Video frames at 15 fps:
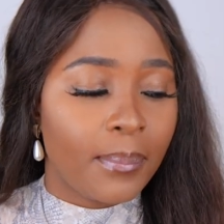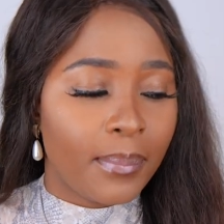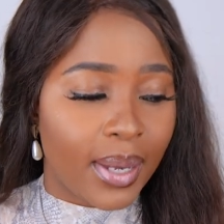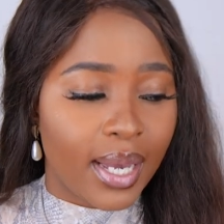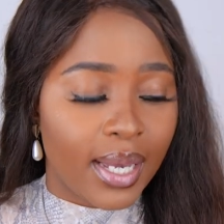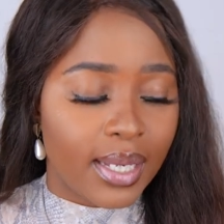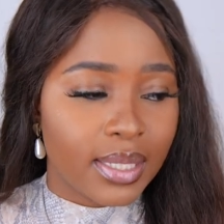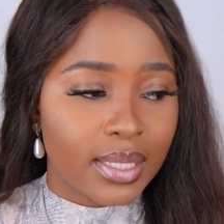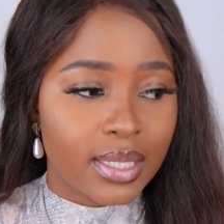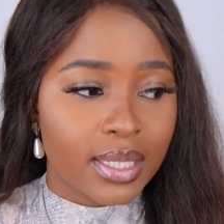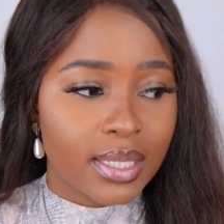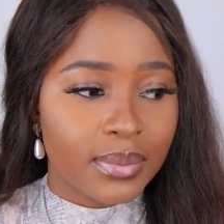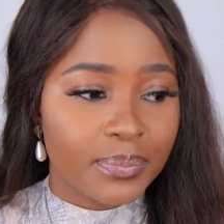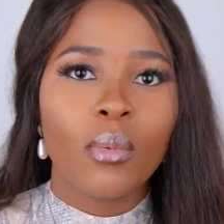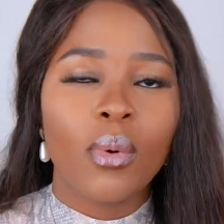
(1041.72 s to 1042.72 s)

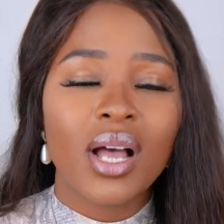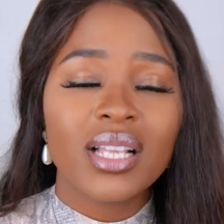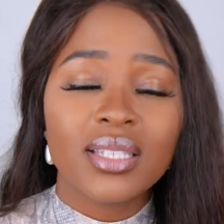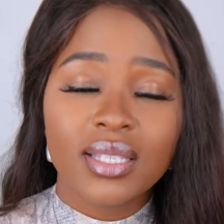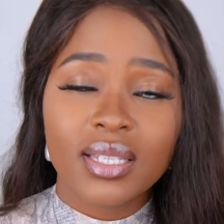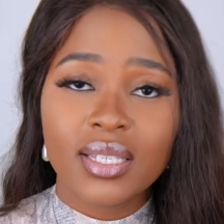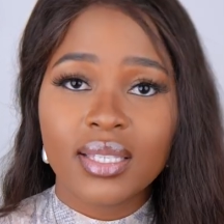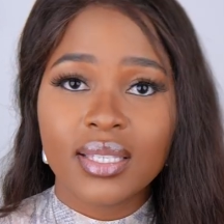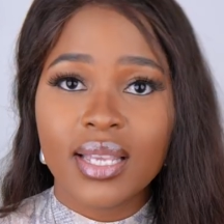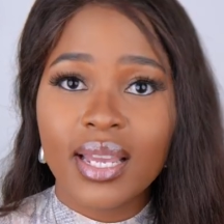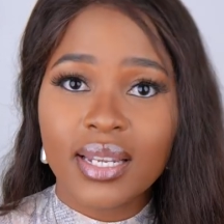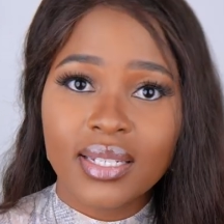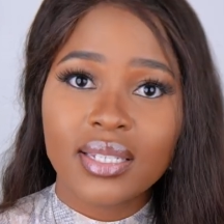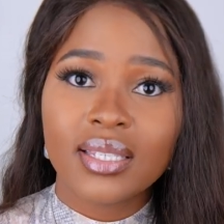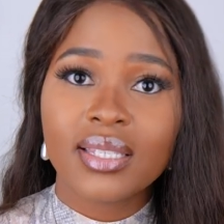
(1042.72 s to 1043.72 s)
but once the
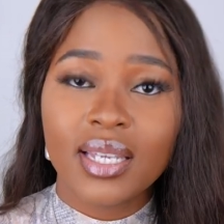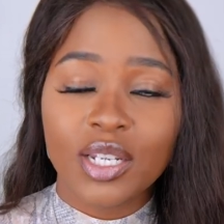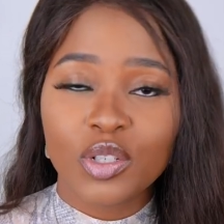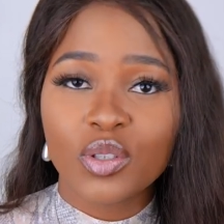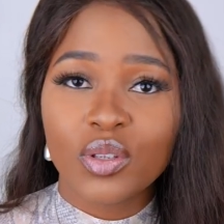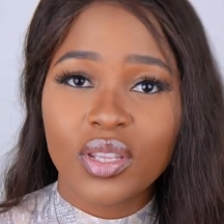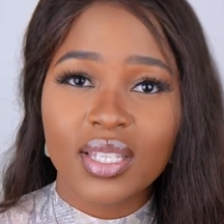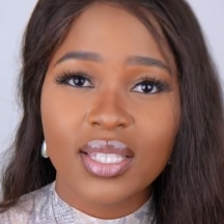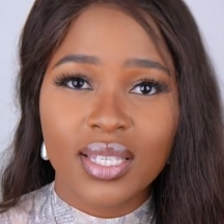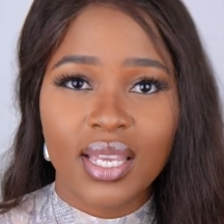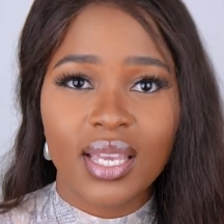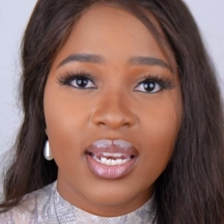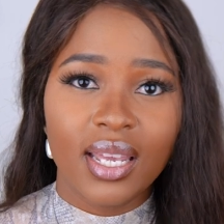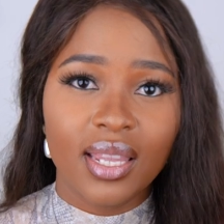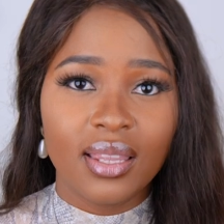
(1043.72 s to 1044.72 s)
scent settles on the
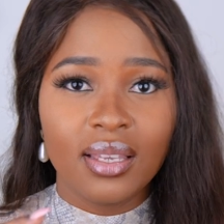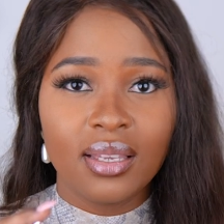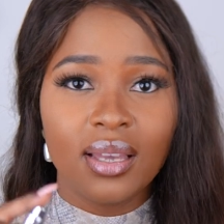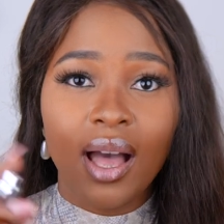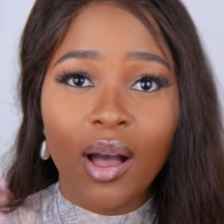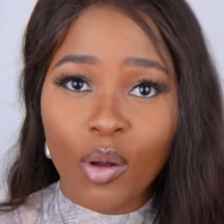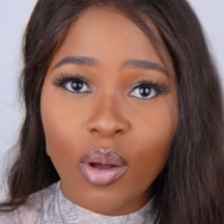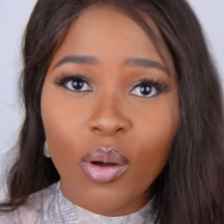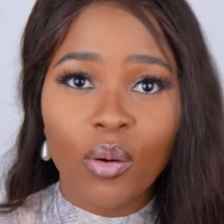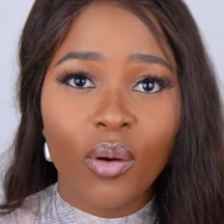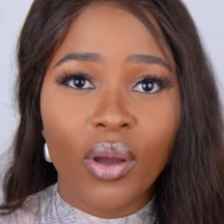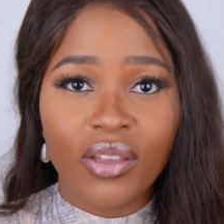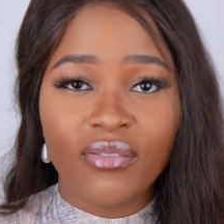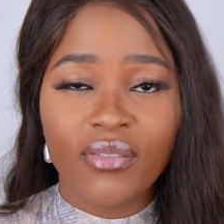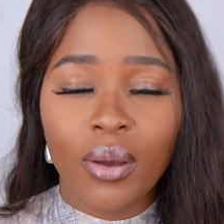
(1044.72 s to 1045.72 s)
skin and the
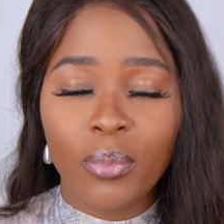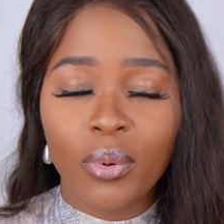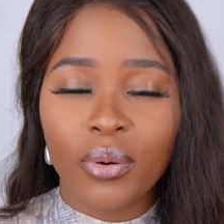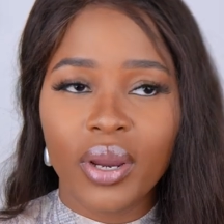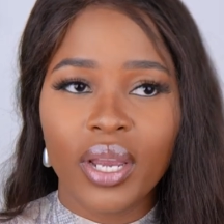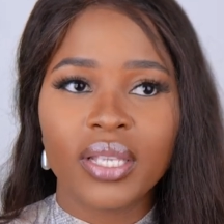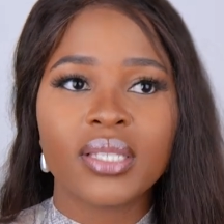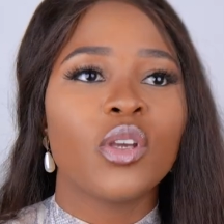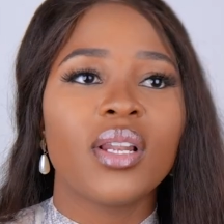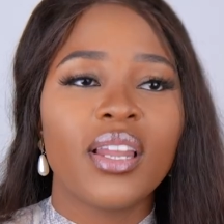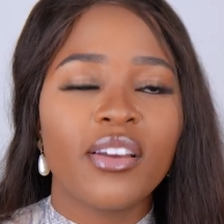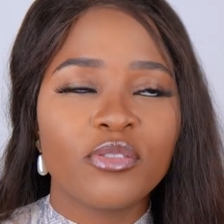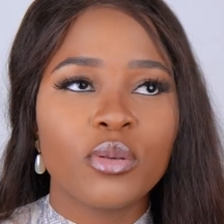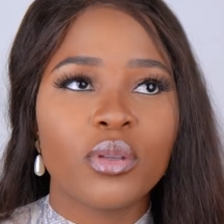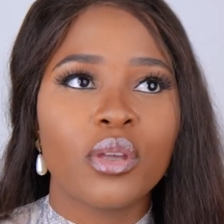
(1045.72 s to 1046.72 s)
alcohol evaporates, you're
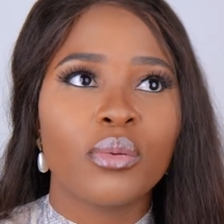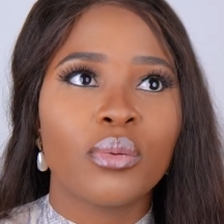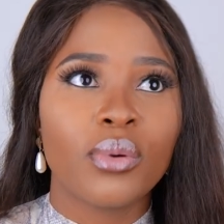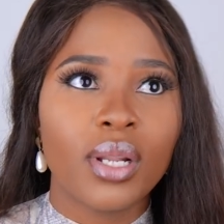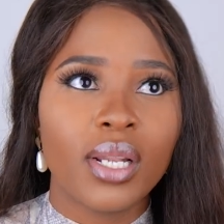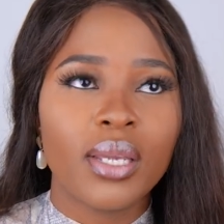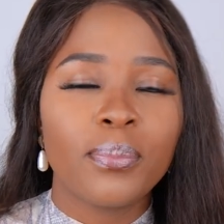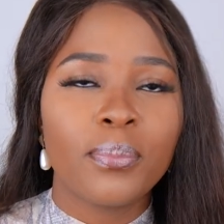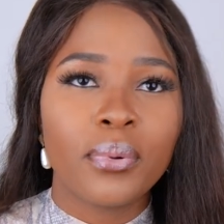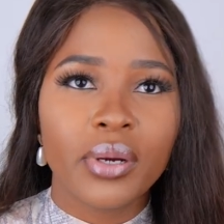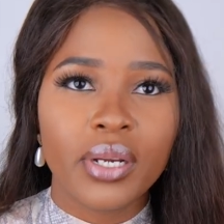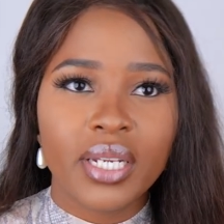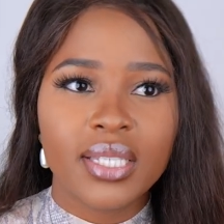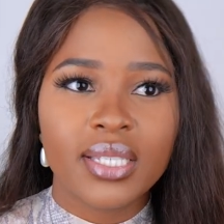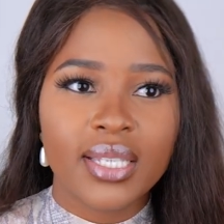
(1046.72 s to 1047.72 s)
left with a really
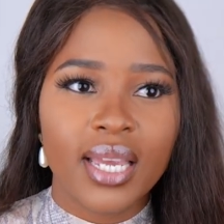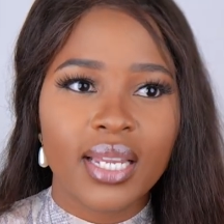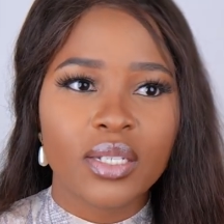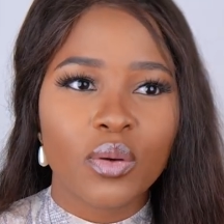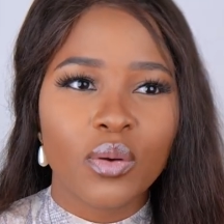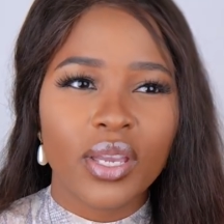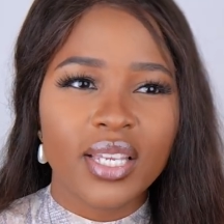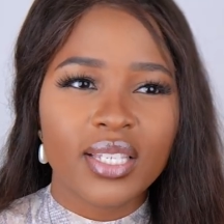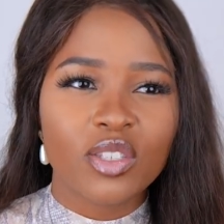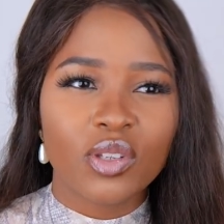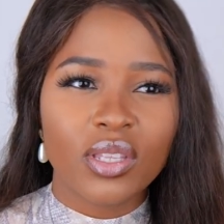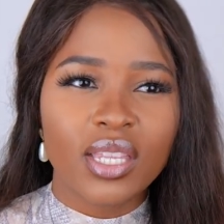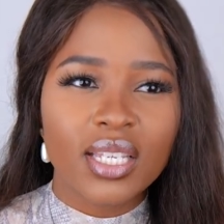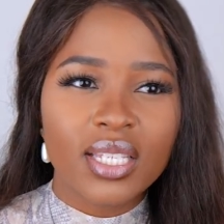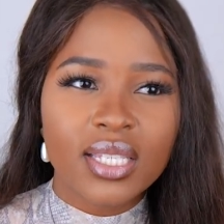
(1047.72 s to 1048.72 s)
pretty scent. Okay,
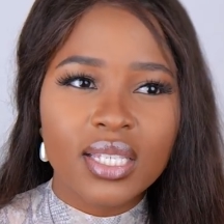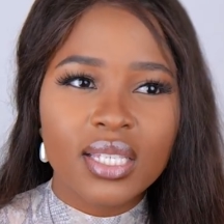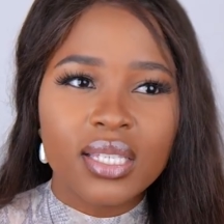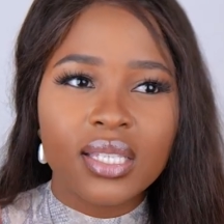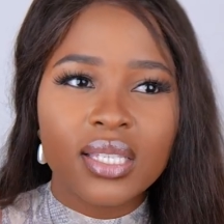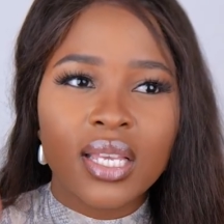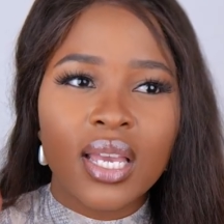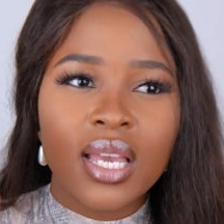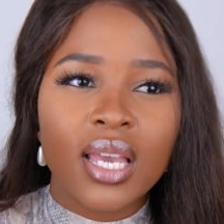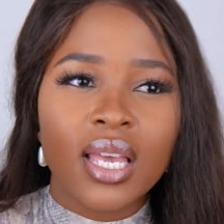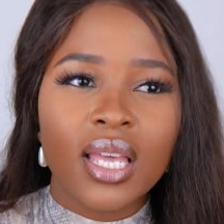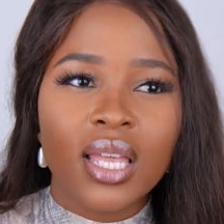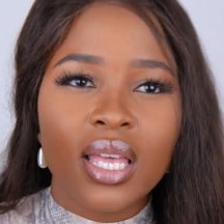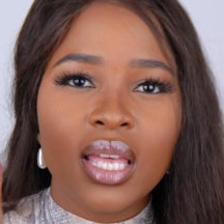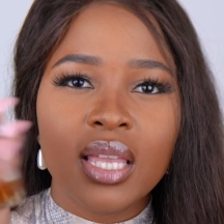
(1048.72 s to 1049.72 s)
so this is
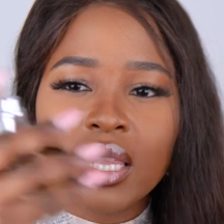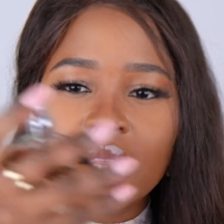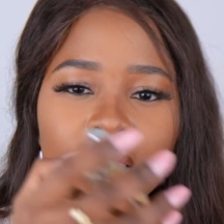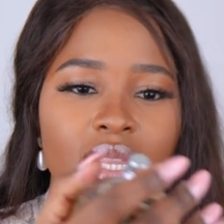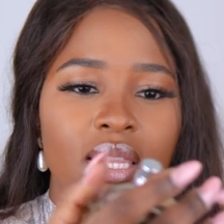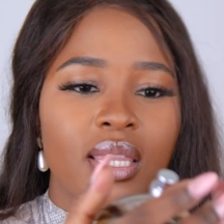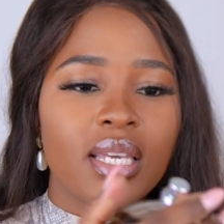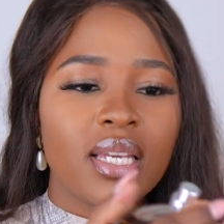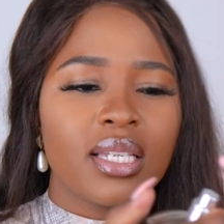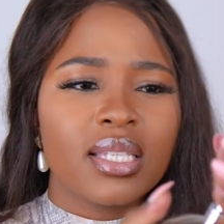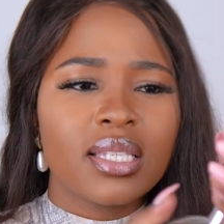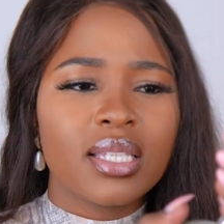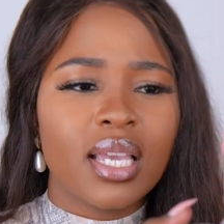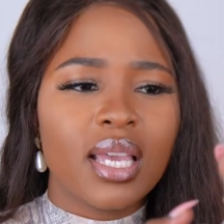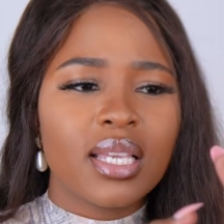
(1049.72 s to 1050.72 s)

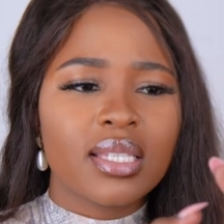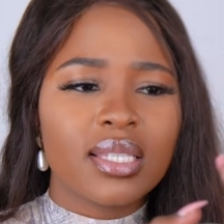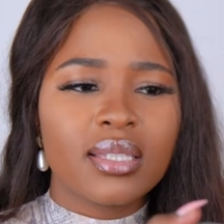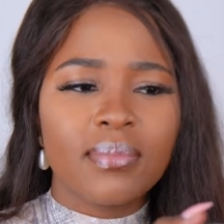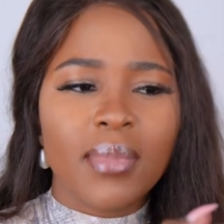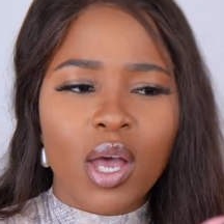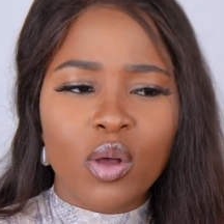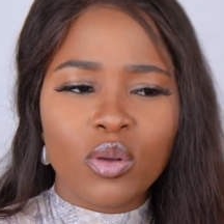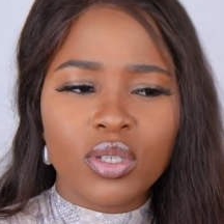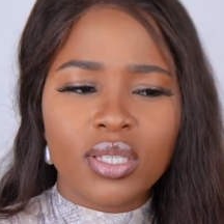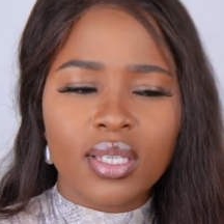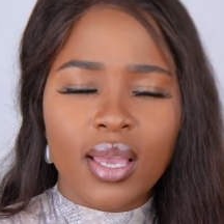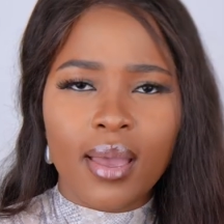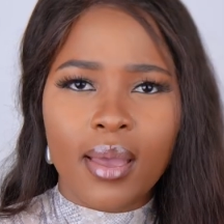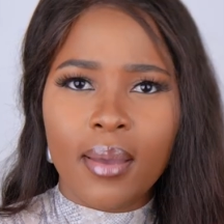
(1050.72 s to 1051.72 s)
this
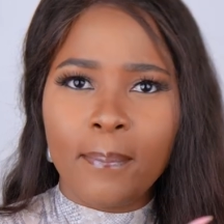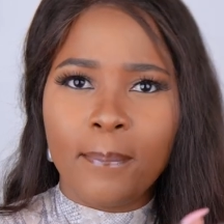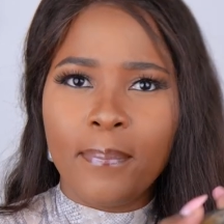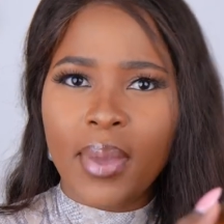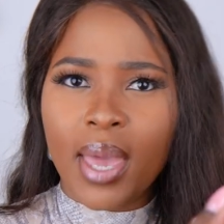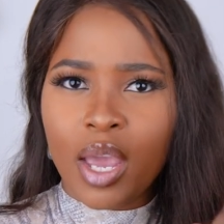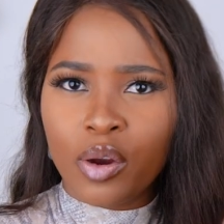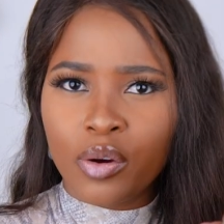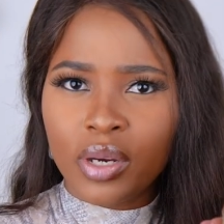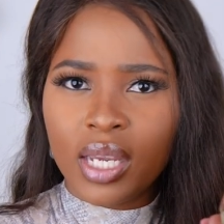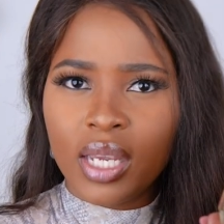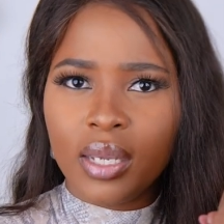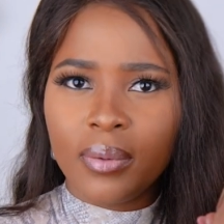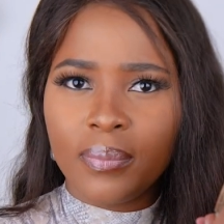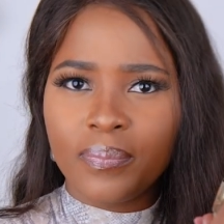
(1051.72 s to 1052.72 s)
smells
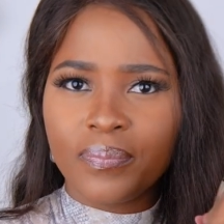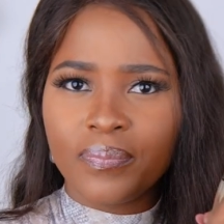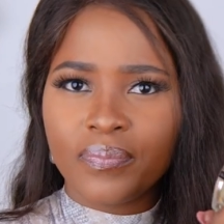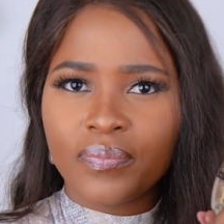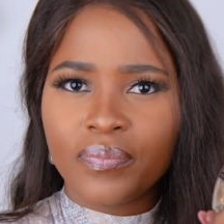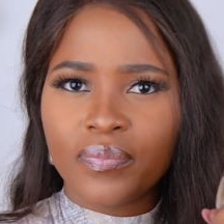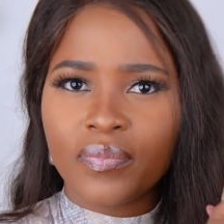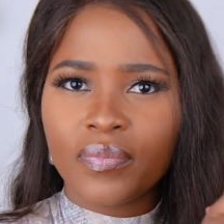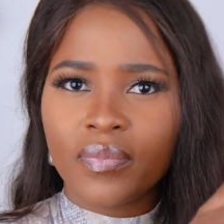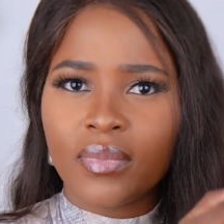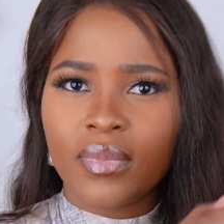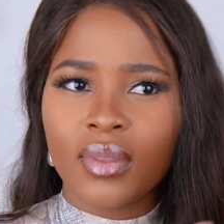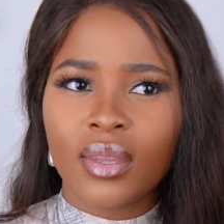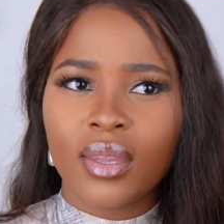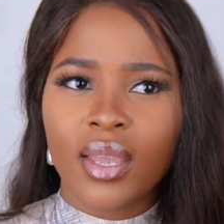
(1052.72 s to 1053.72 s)
berry
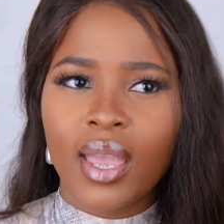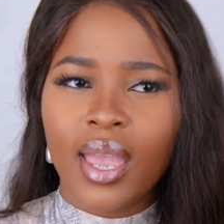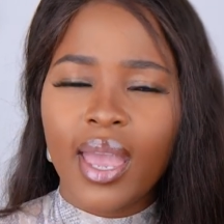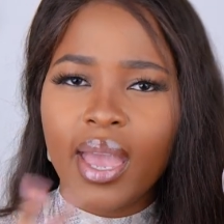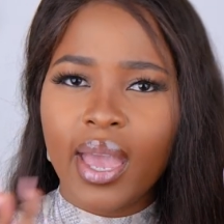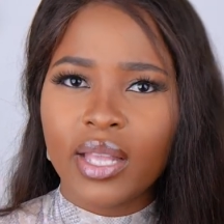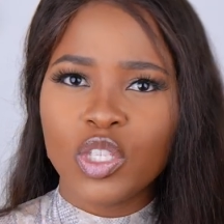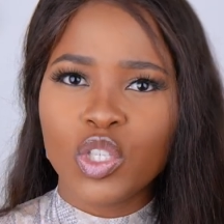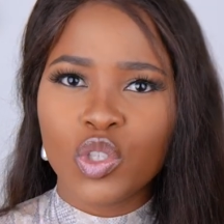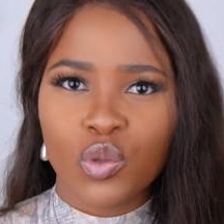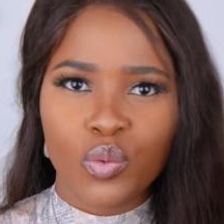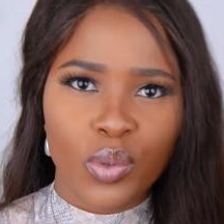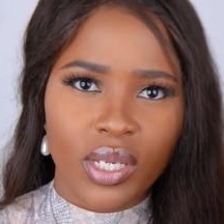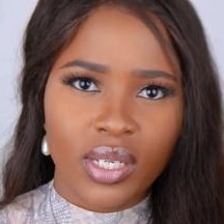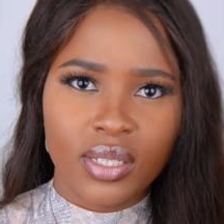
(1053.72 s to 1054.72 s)
and
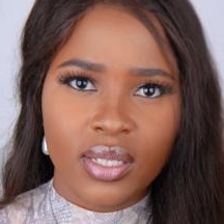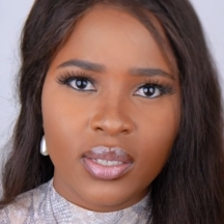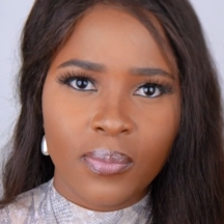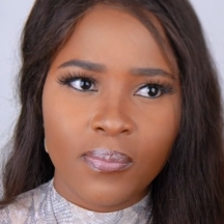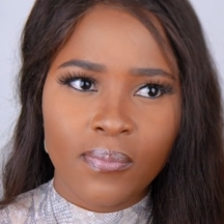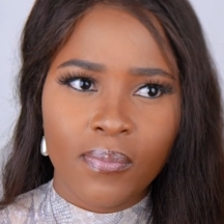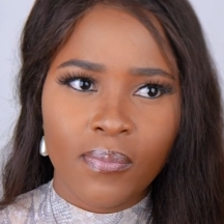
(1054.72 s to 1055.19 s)
sweet,